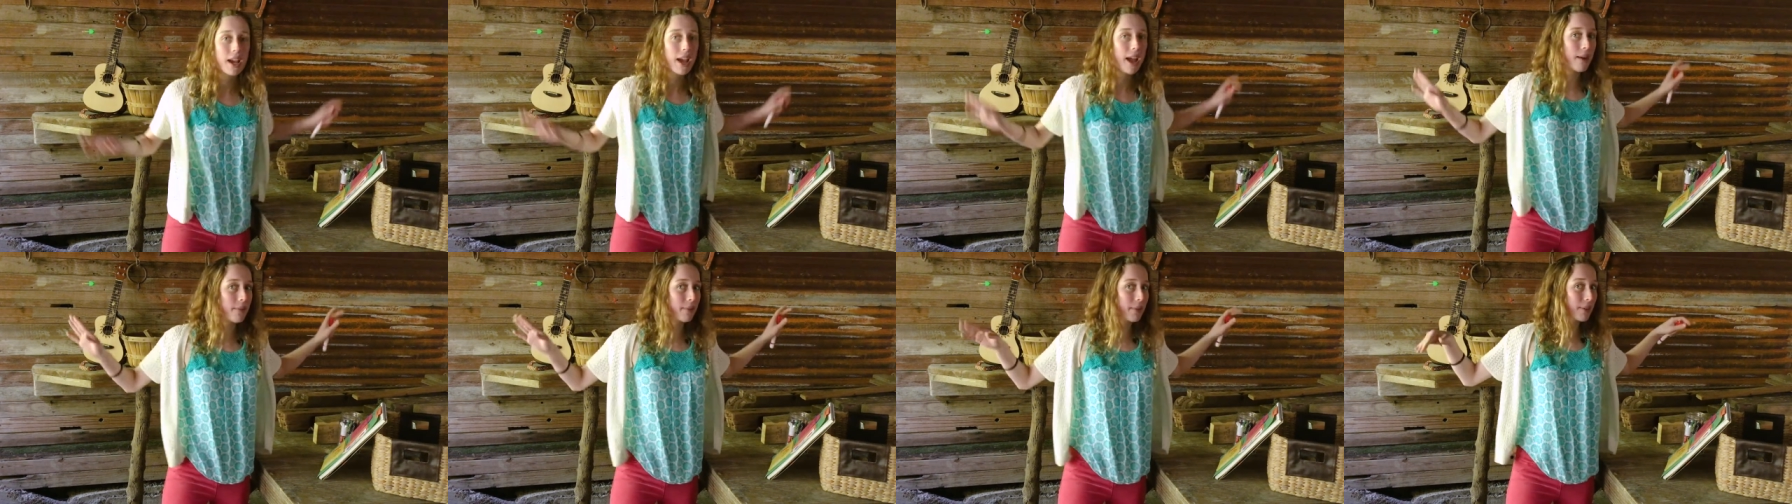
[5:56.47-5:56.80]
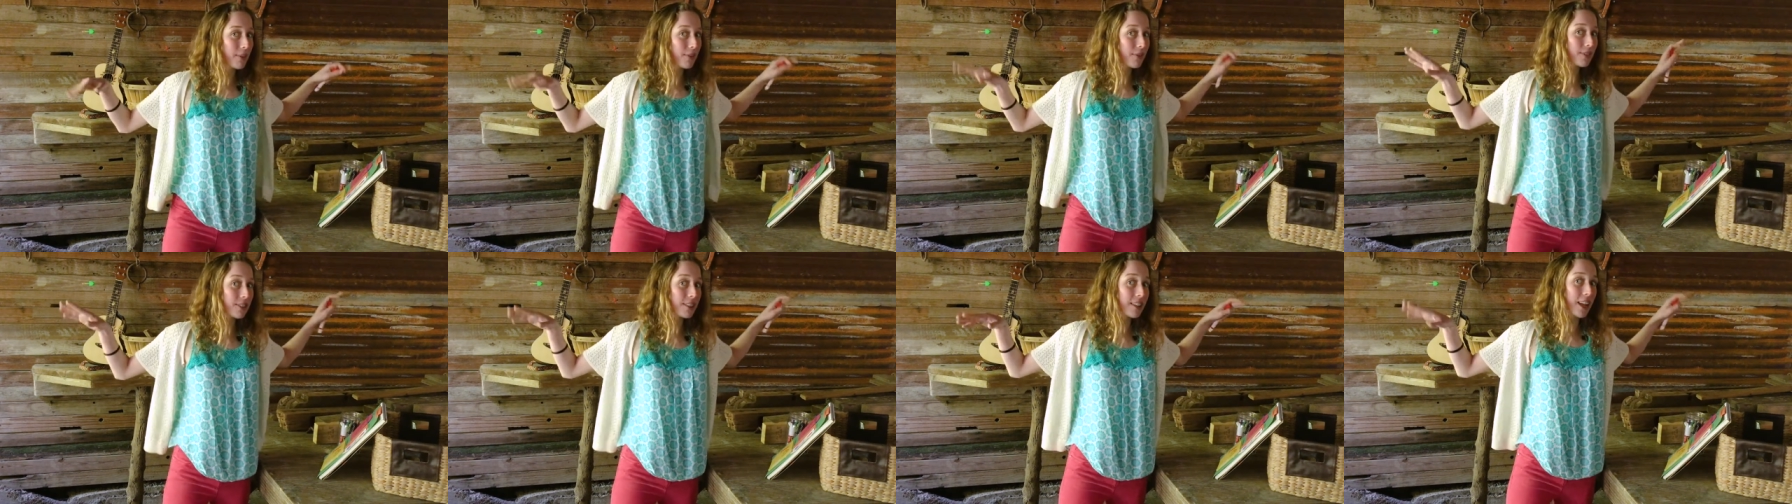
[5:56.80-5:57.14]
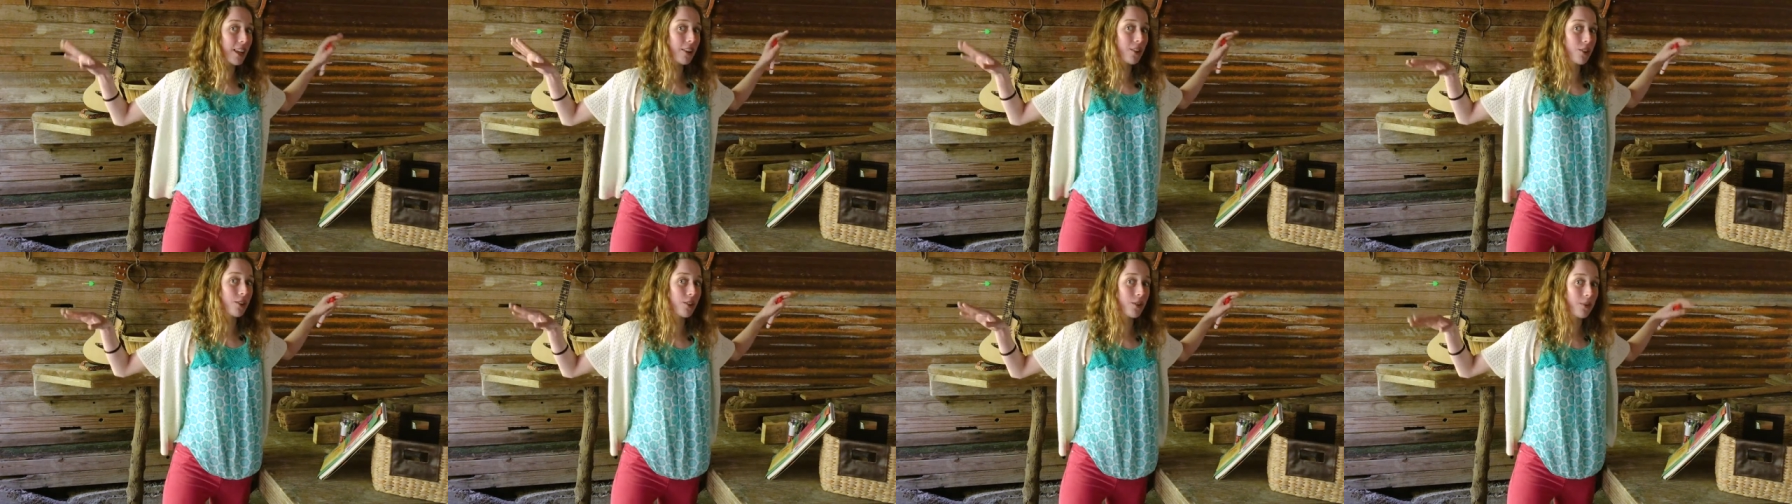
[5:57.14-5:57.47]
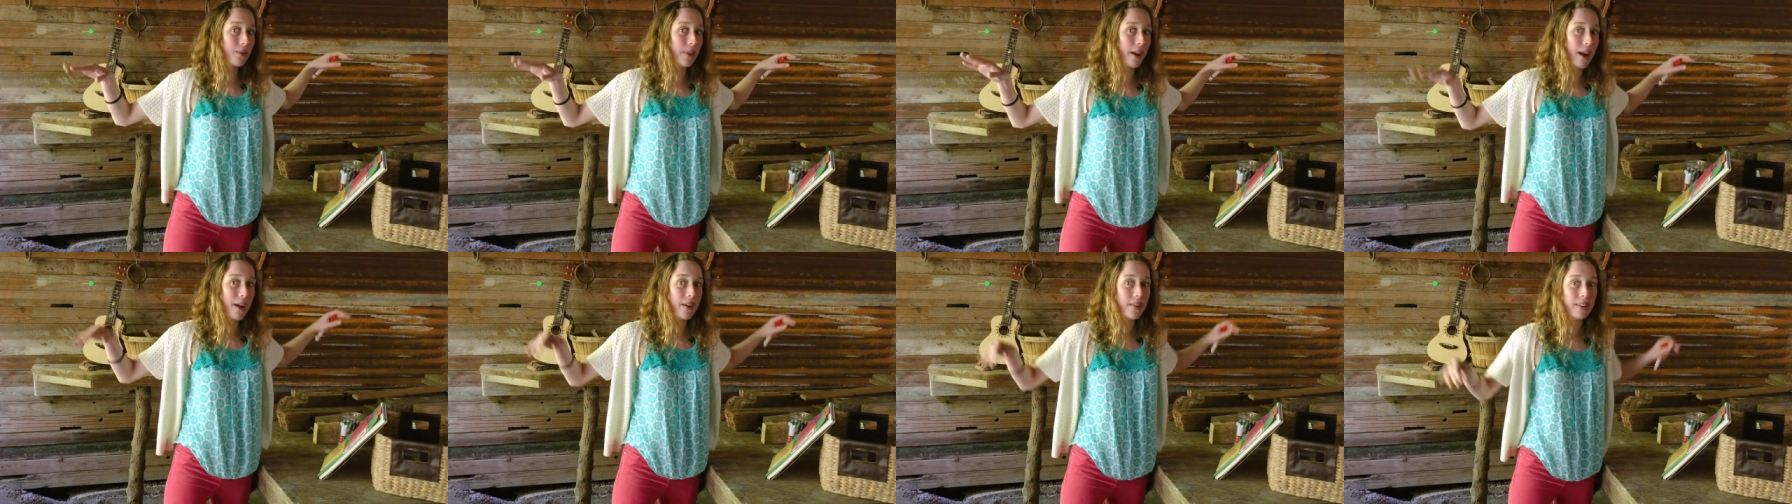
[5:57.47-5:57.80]
and we fluttered
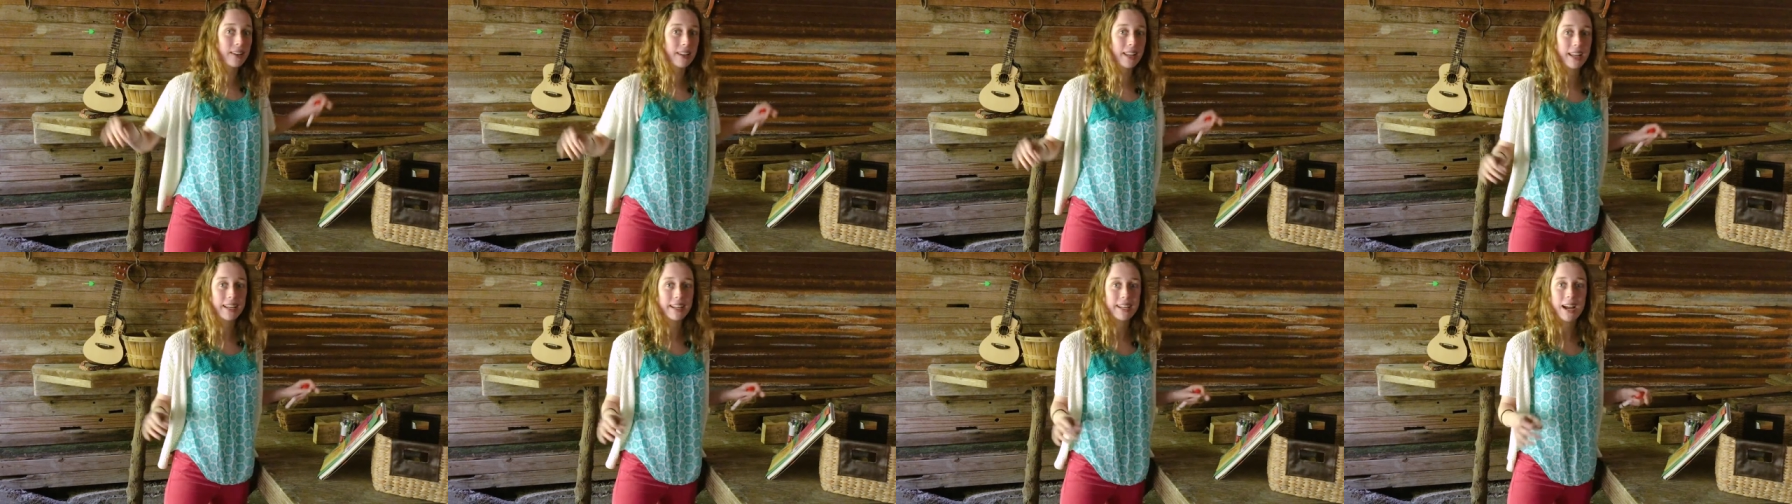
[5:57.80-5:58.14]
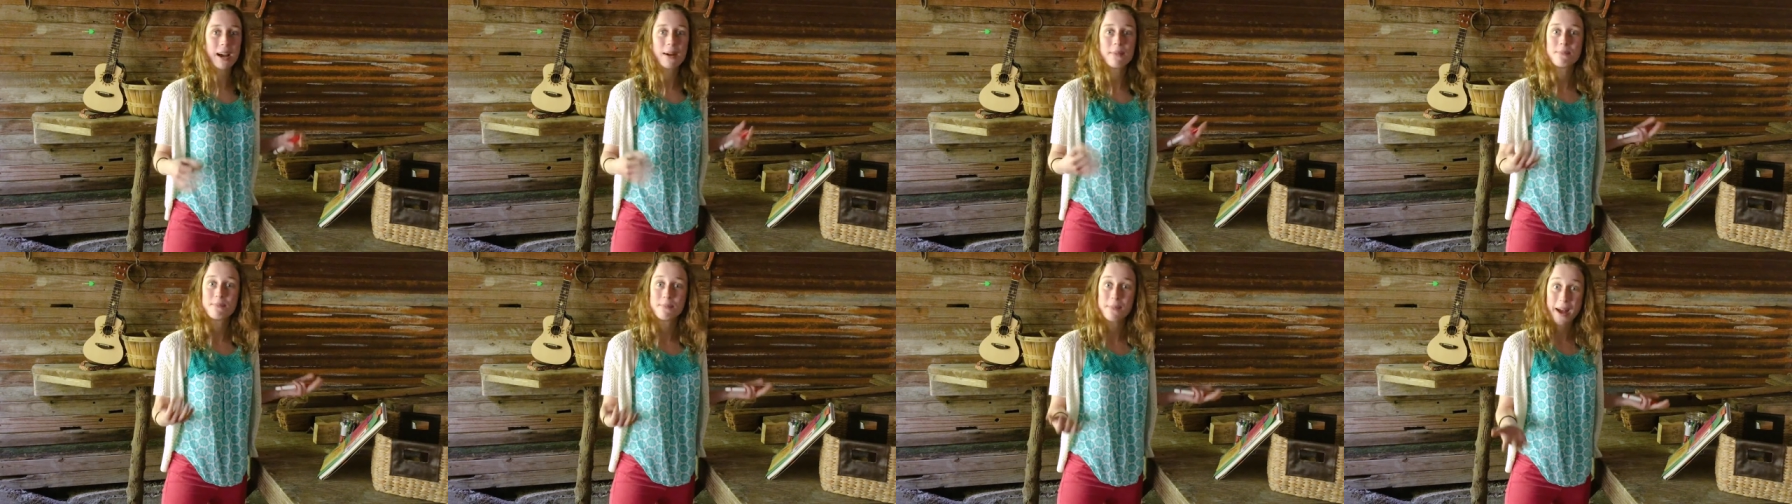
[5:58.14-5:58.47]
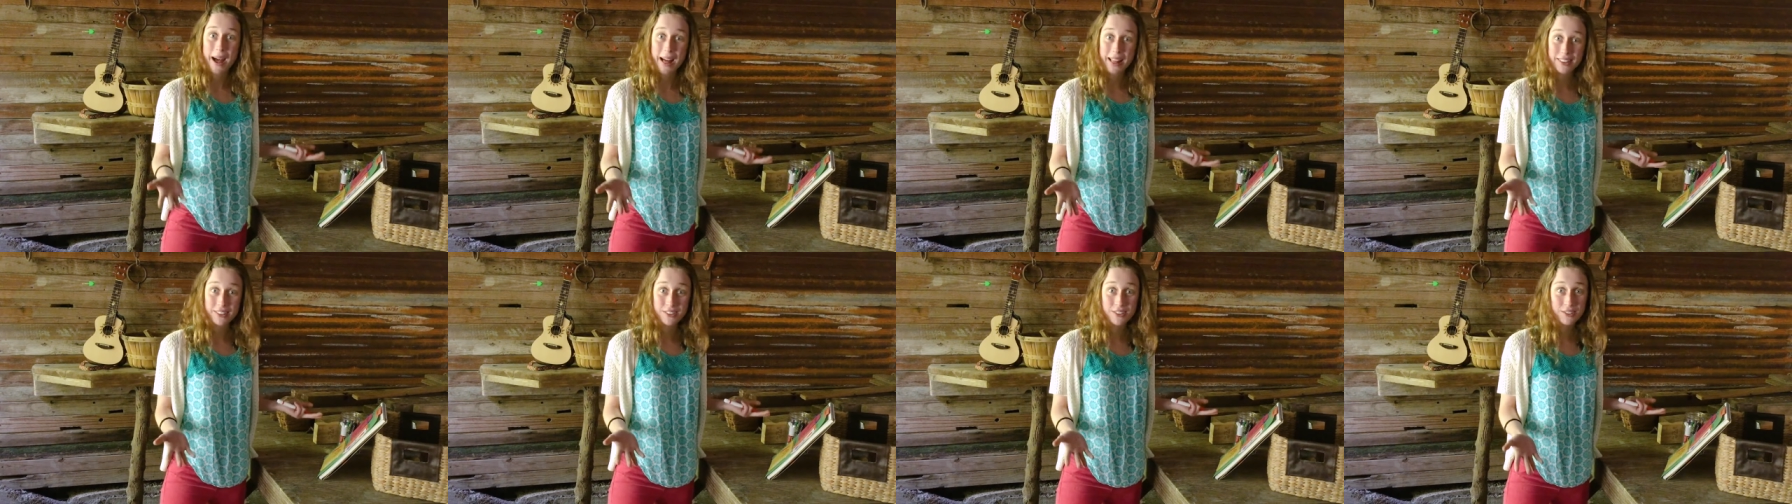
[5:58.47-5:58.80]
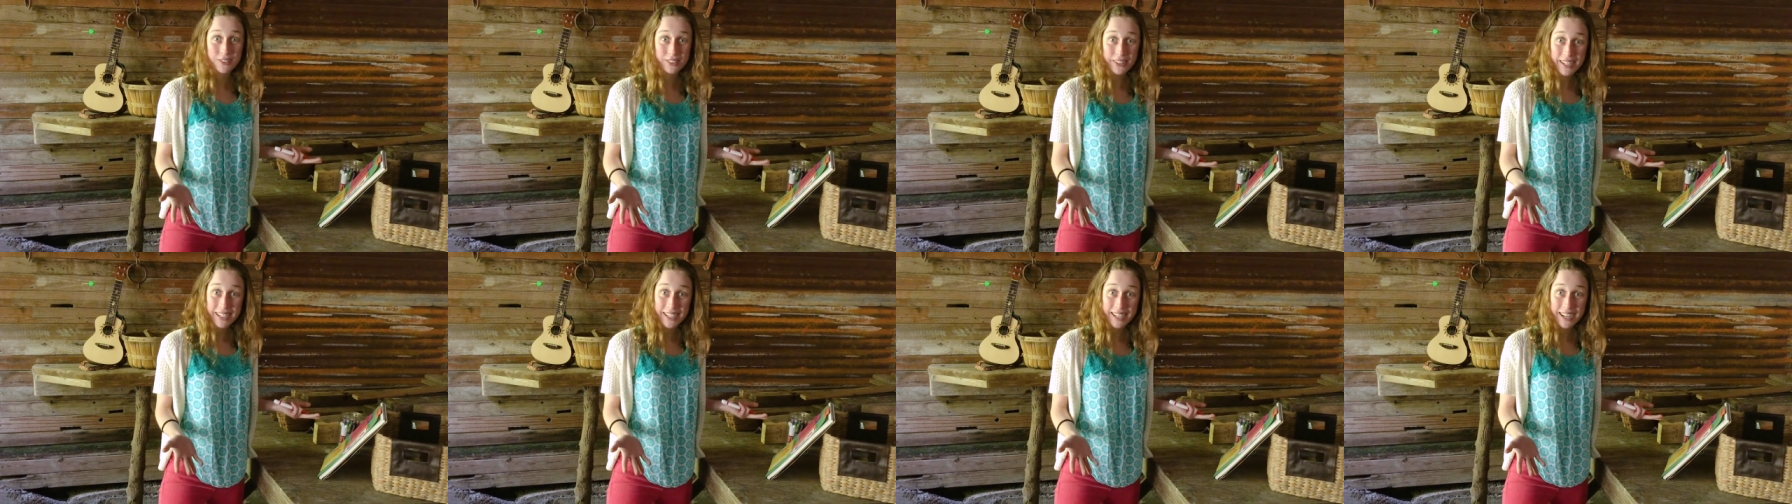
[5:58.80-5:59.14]
around like a
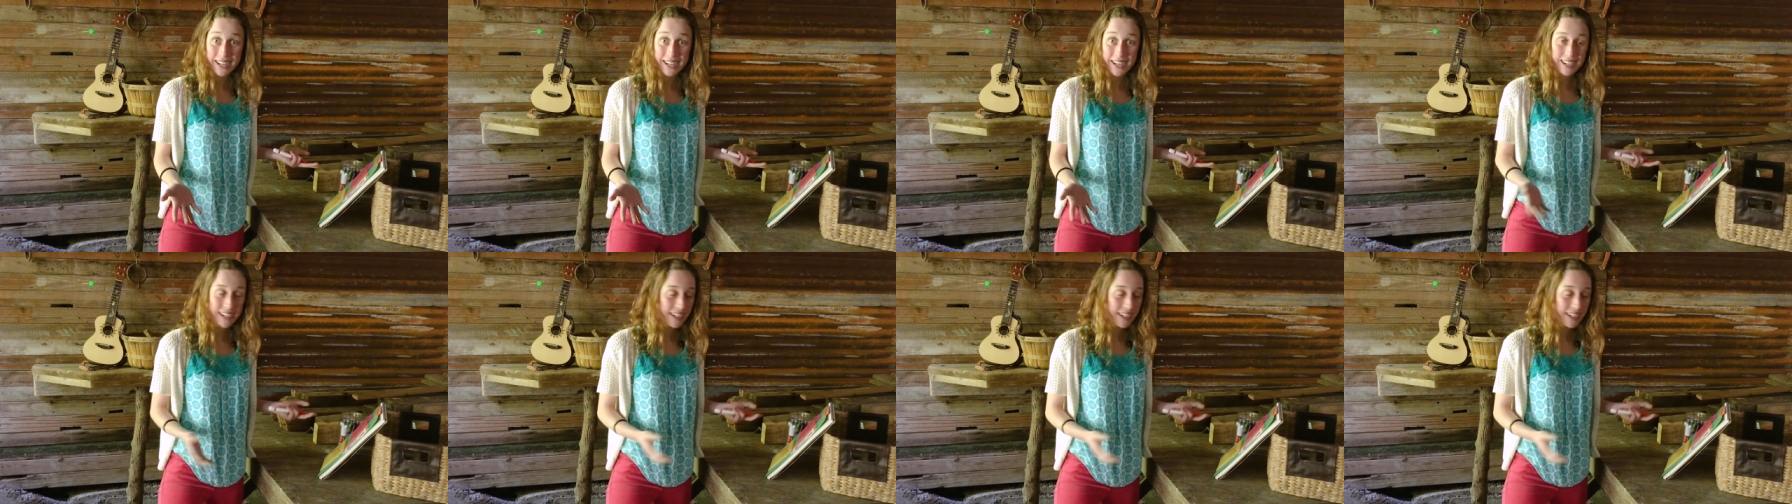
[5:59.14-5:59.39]
ballerina,